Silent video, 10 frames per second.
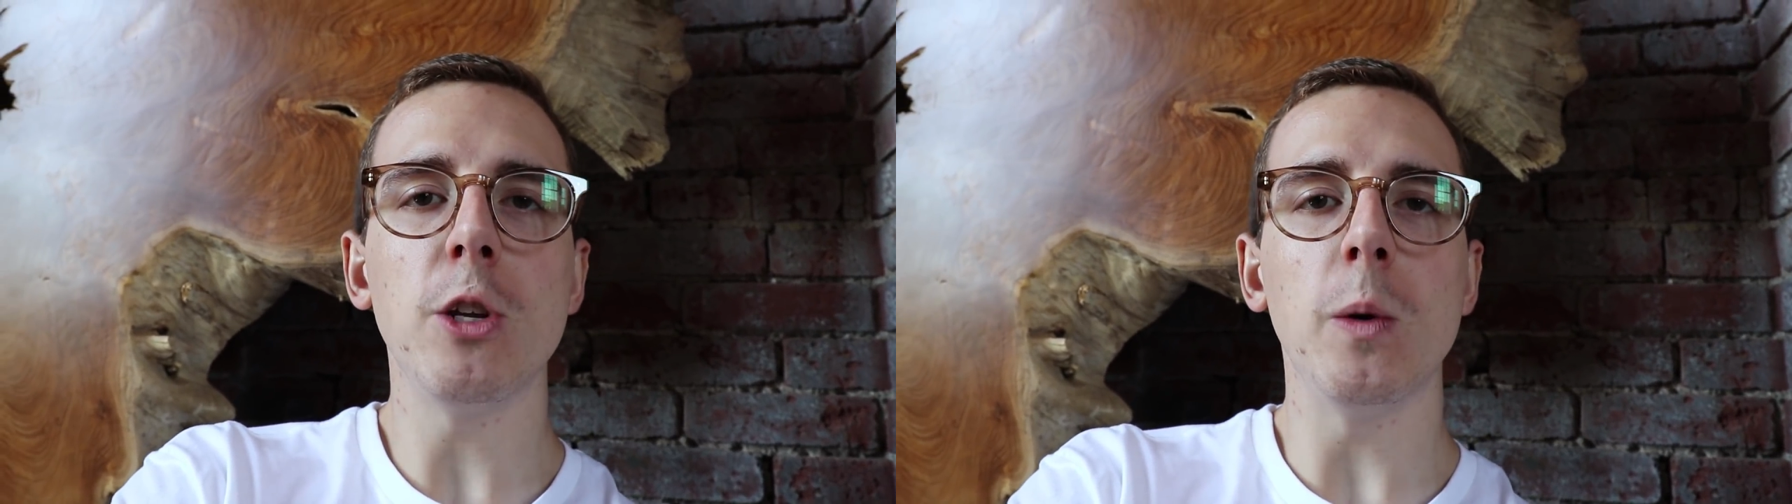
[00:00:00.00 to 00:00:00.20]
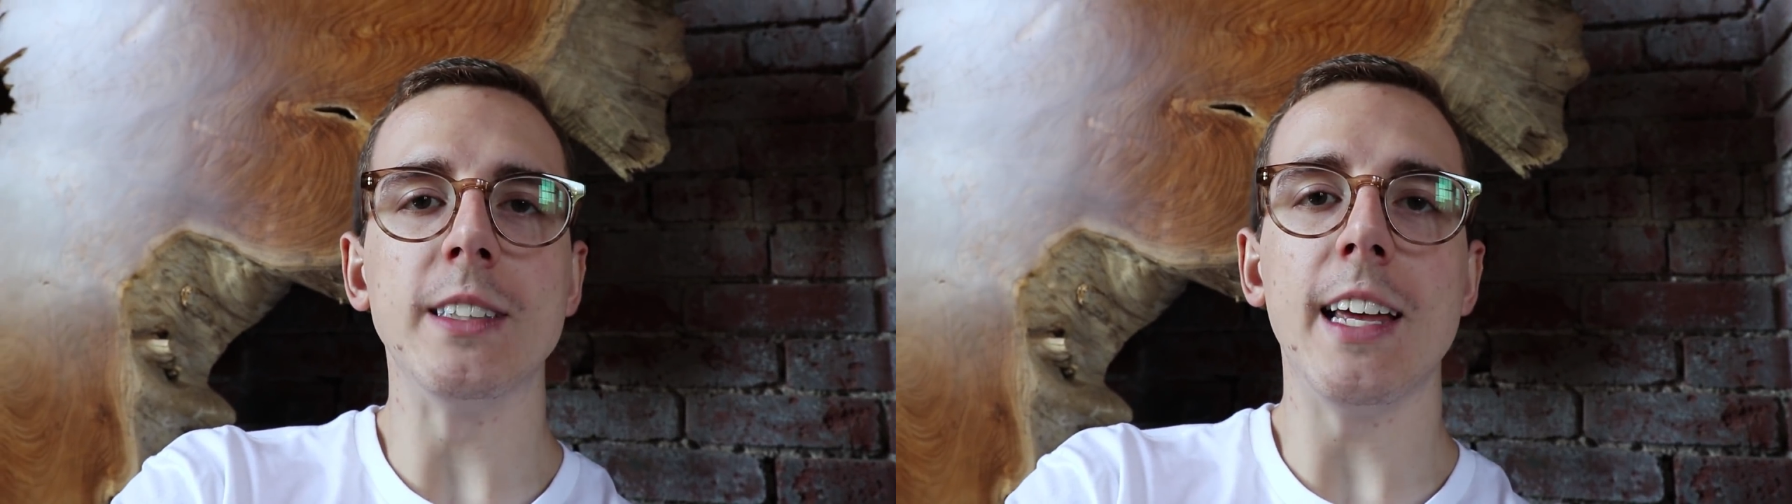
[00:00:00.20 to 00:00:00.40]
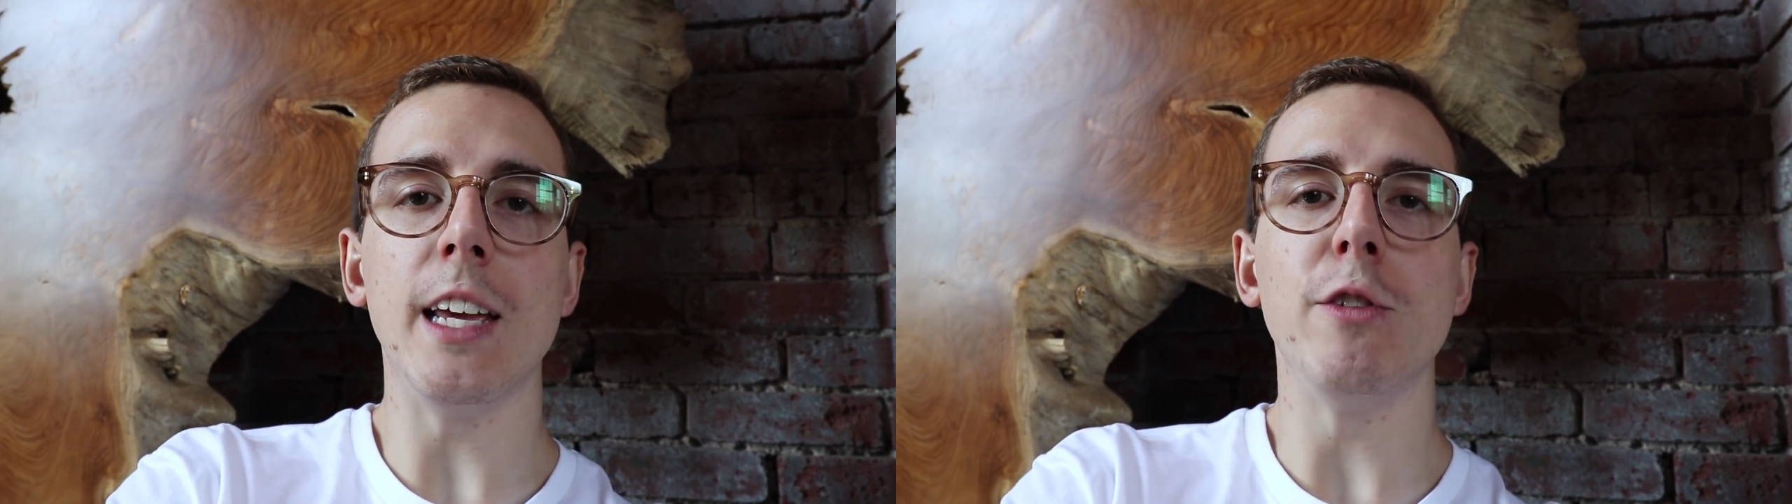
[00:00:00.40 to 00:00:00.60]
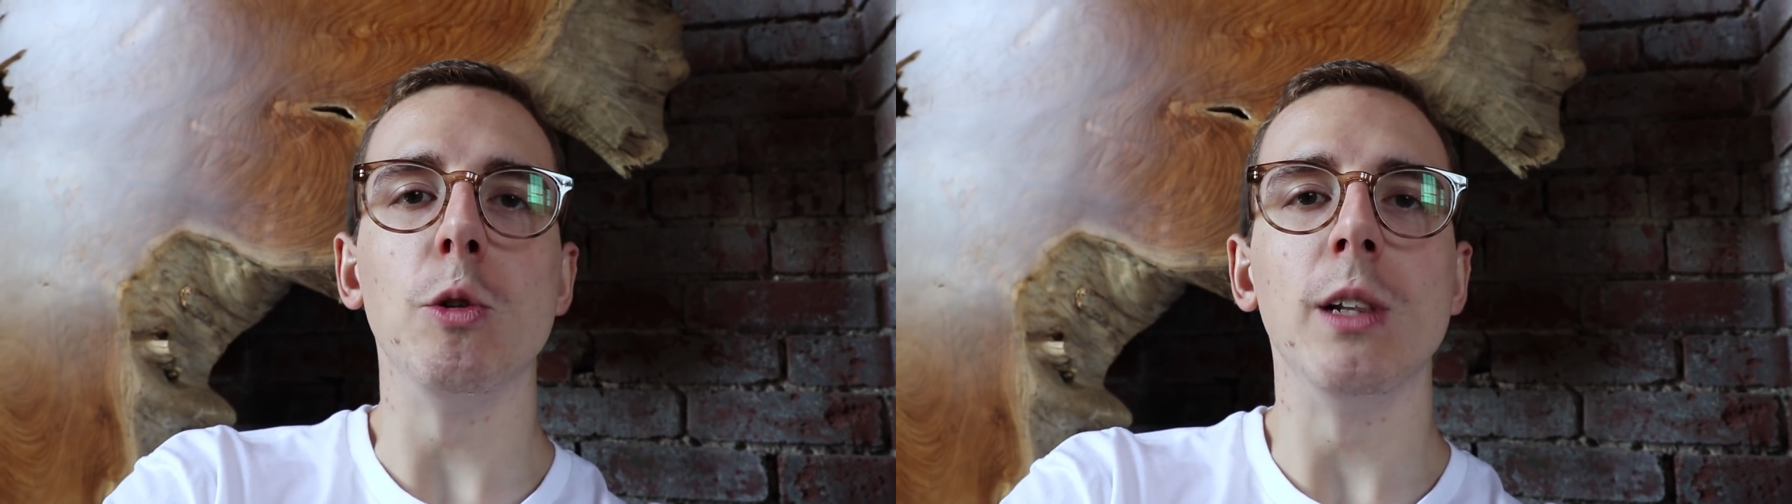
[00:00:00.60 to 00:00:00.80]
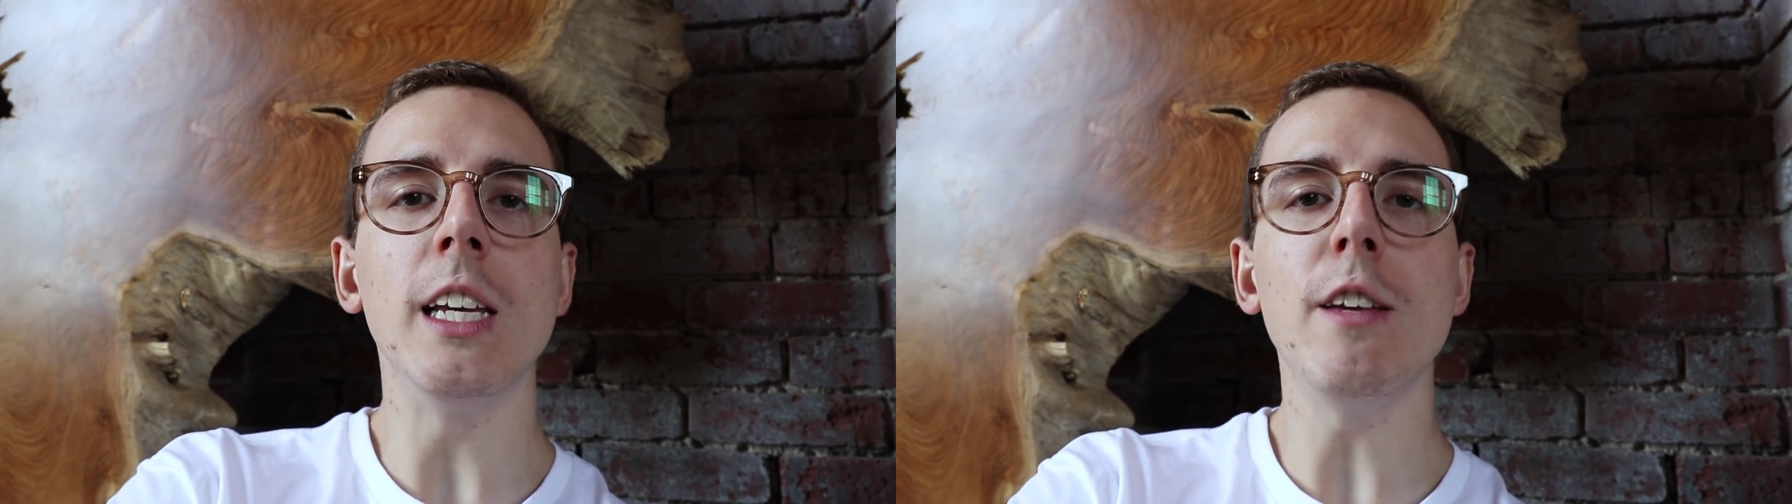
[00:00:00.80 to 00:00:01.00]
to is that if
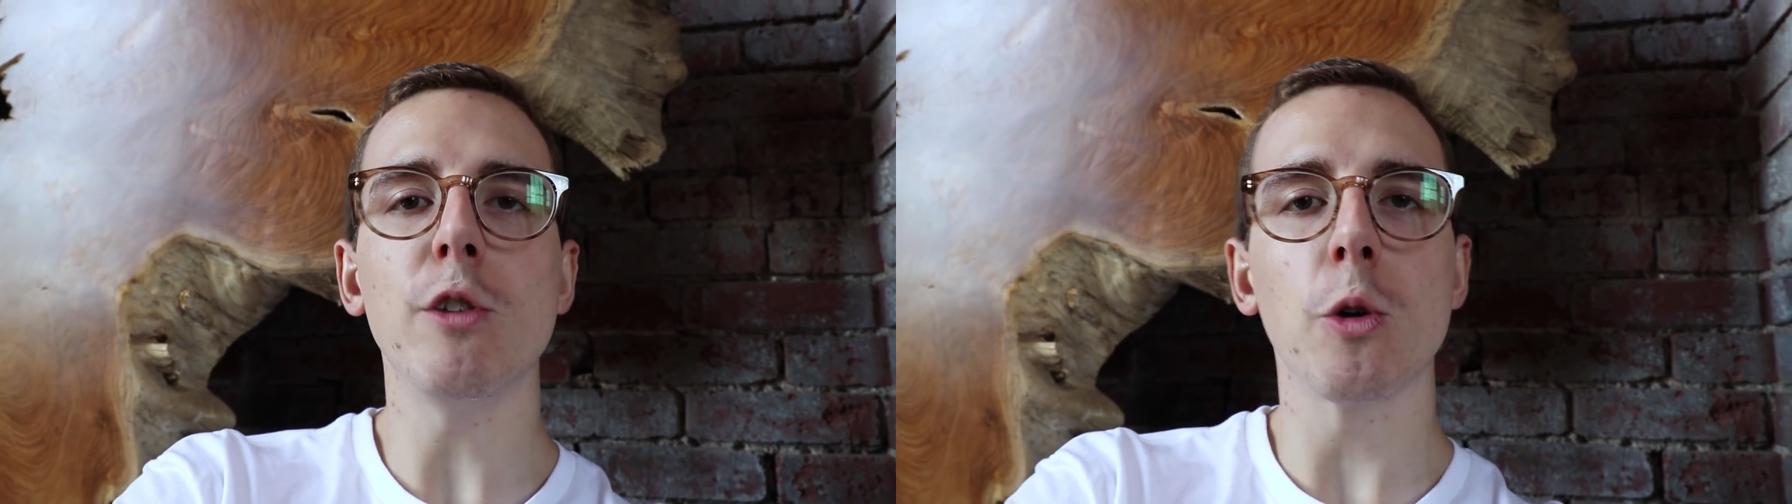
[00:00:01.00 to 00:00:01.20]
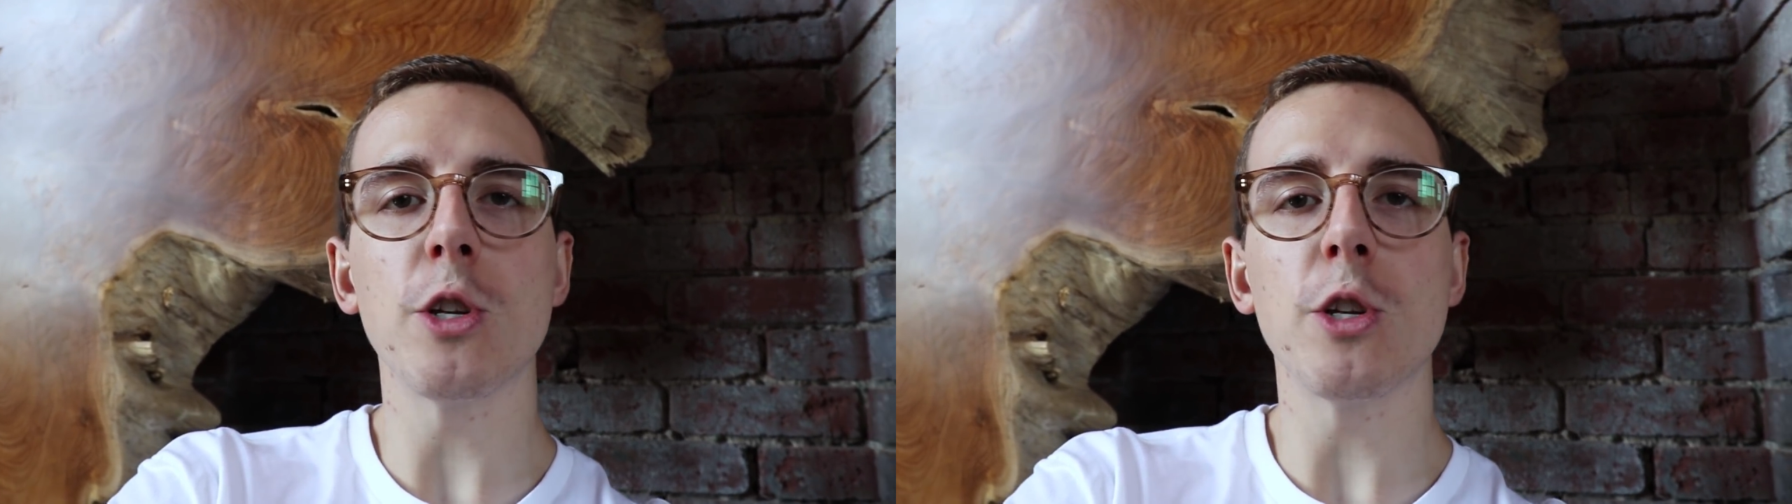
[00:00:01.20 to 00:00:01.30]
you leave your